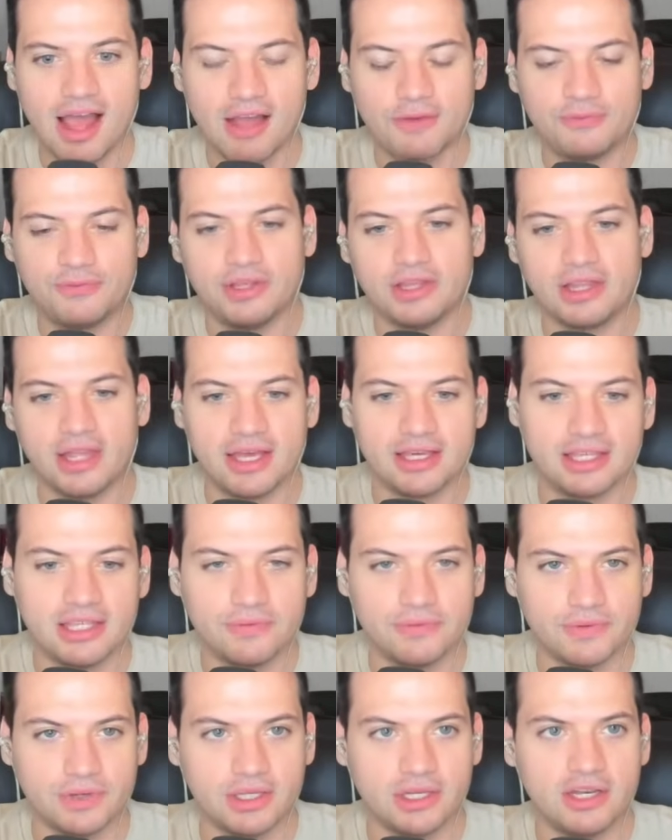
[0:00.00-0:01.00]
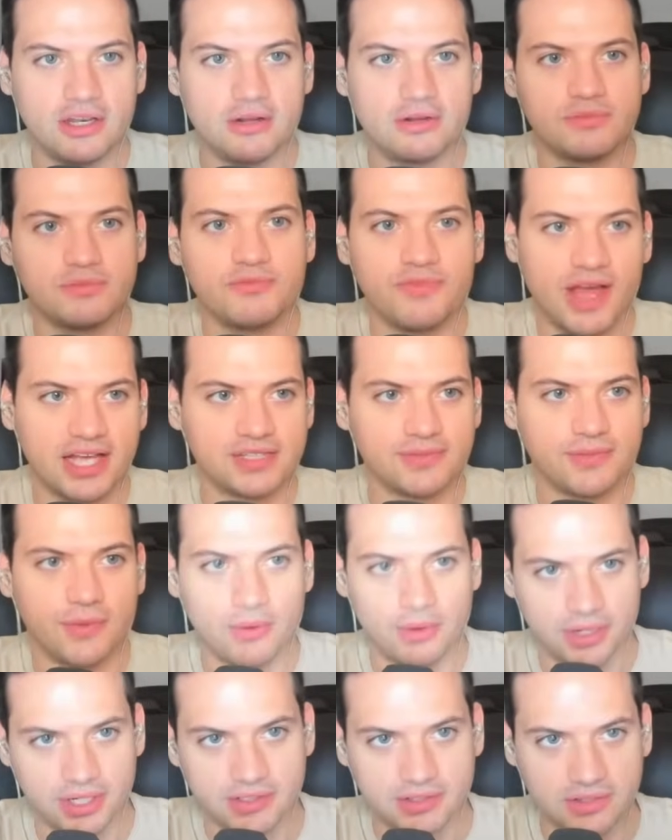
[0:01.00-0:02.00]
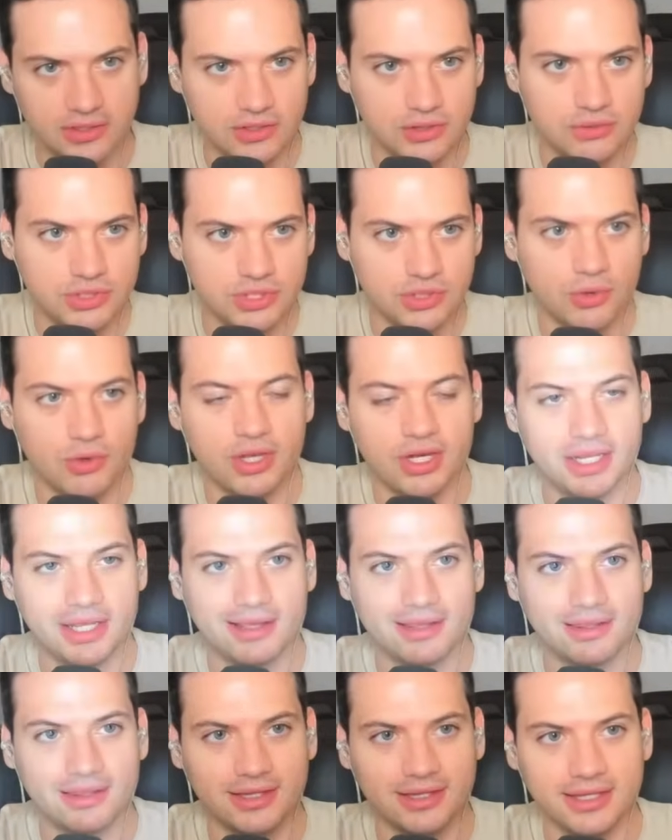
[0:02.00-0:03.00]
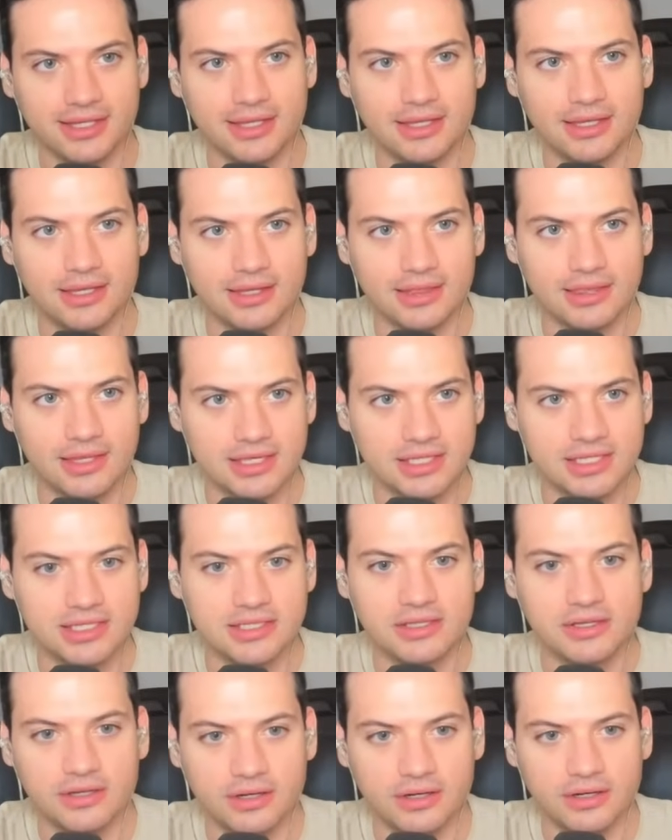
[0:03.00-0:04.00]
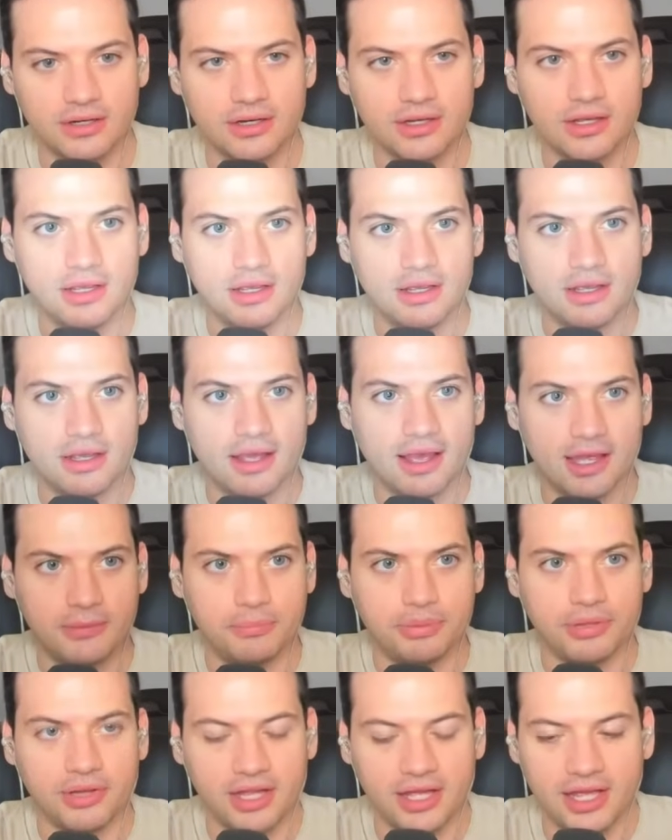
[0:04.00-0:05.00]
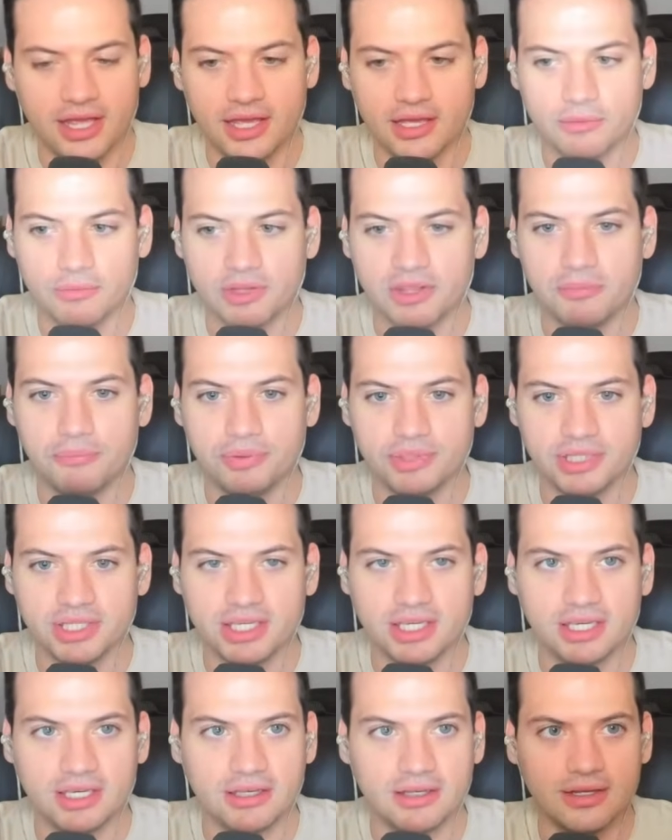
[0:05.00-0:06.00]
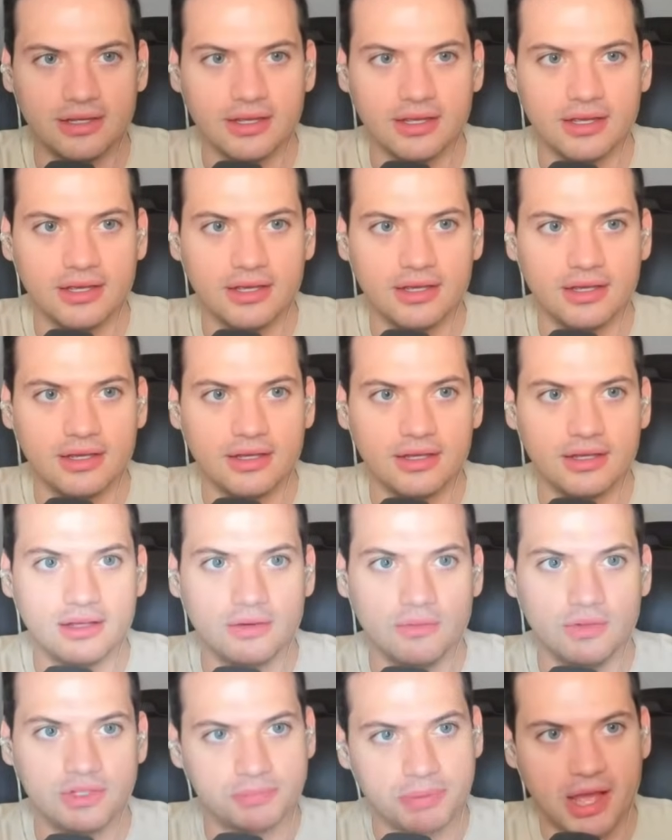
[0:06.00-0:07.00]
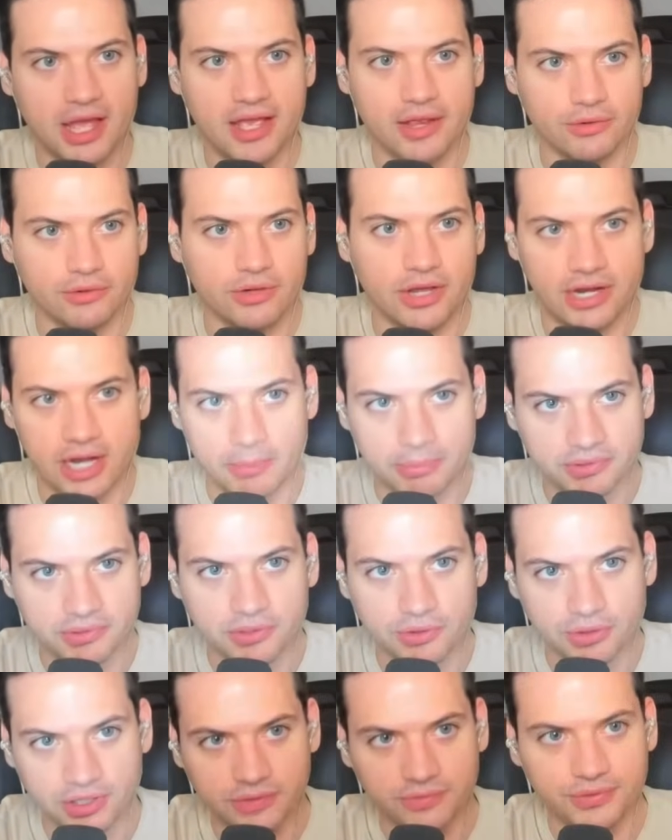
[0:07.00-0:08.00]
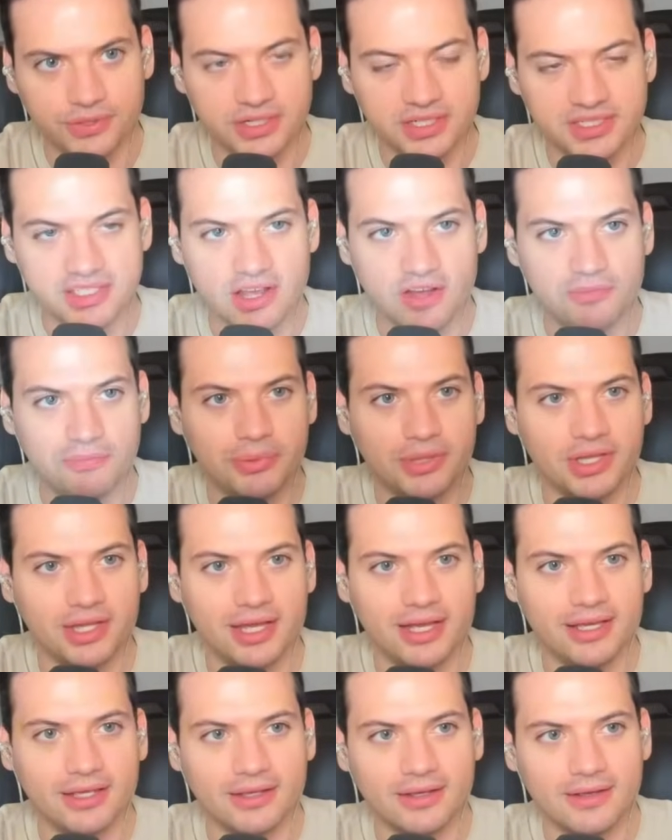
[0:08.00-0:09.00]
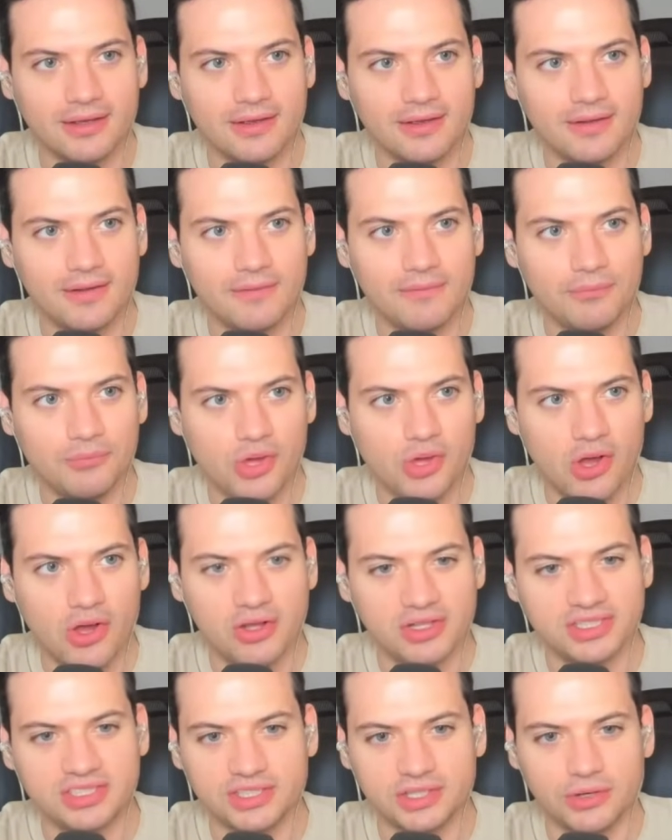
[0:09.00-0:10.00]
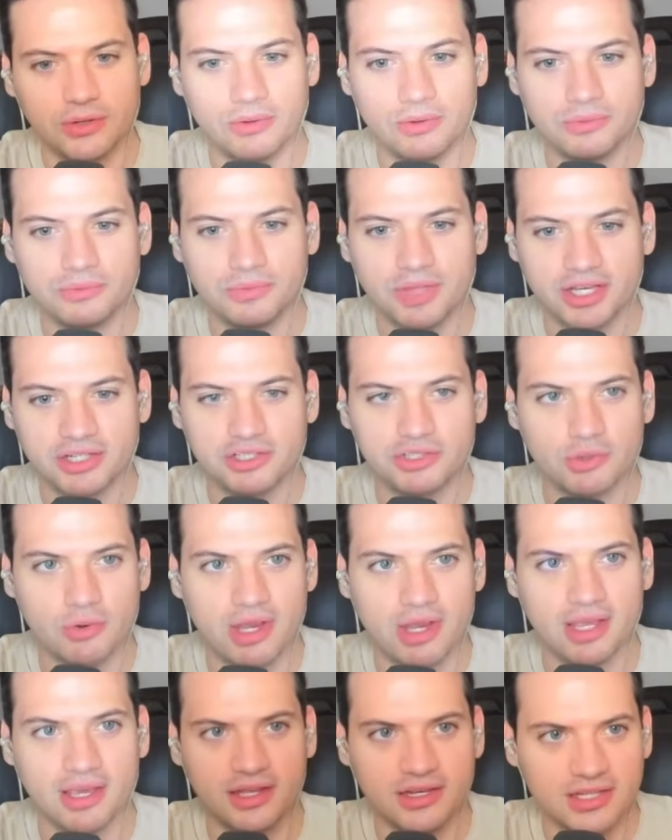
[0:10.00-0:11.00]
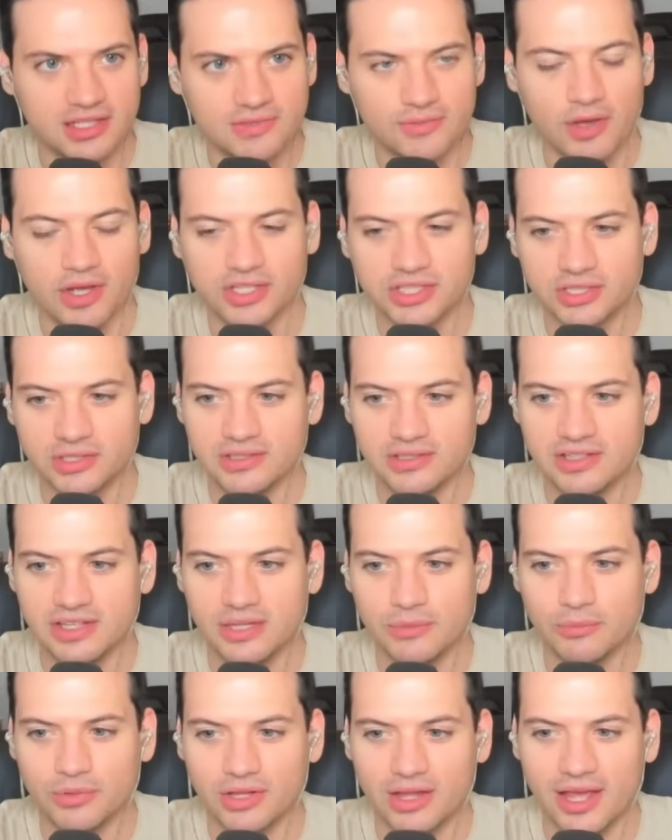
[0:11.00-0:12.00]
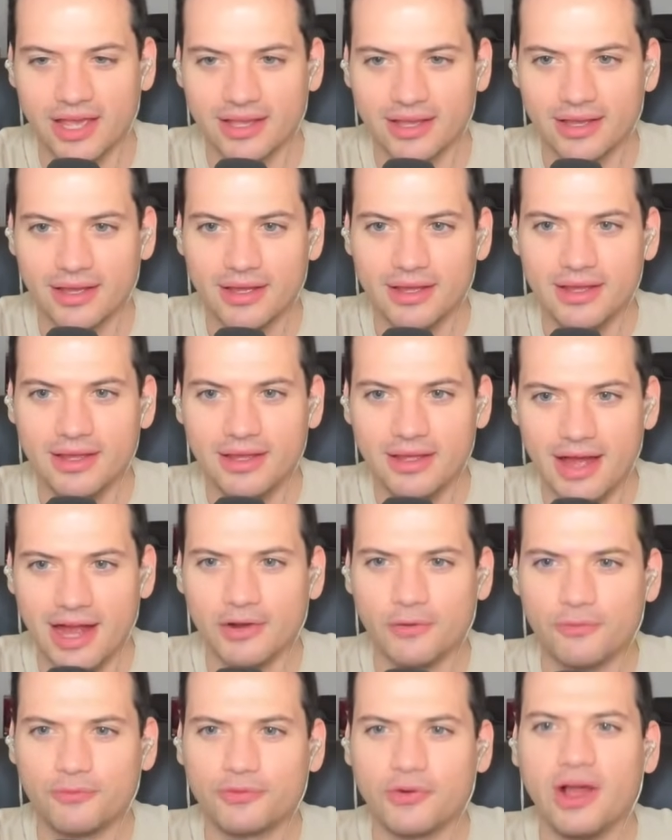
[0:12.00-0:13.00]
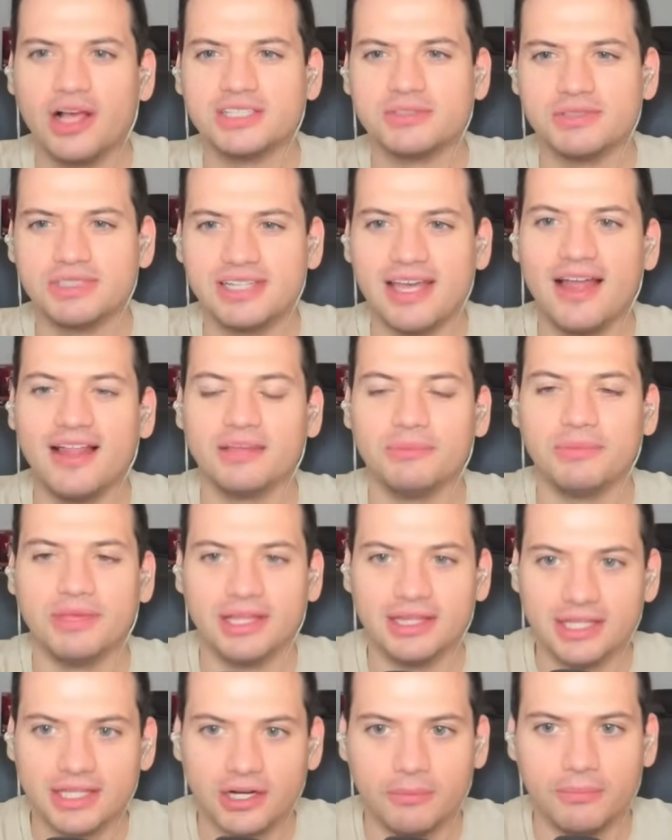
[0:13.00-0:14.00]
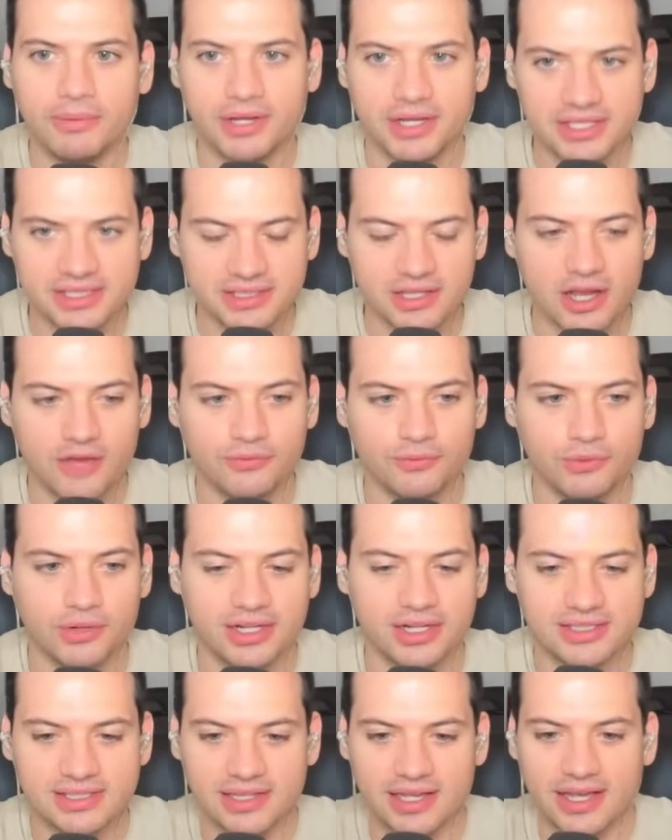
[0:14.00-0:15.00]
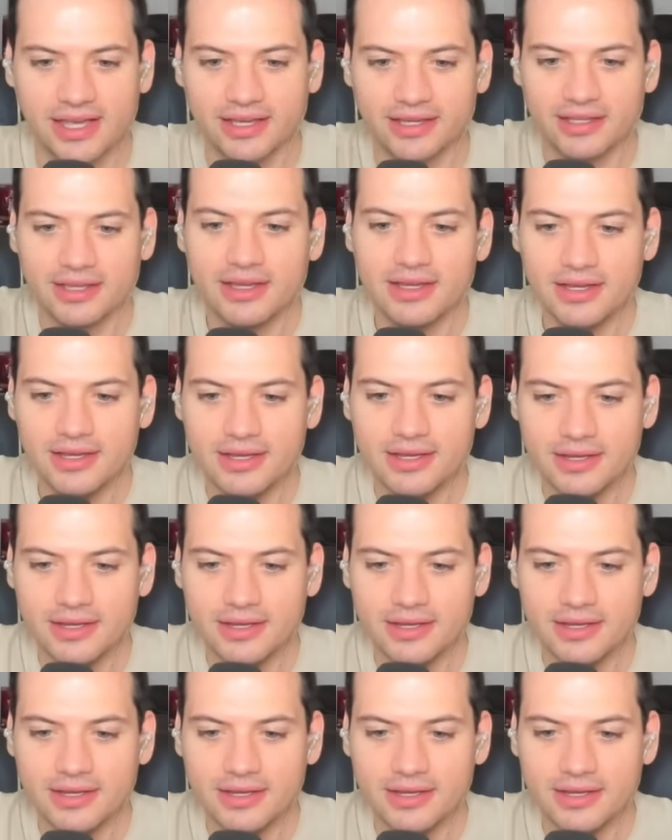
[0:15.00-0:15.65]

I feel like even fast forwarding to you joining the league this year and playing with Bleed was probably a great opportunity for yourself, but like also like joining a dysfunctional team where like I know Frost was telling me a little bit of stuff where it's like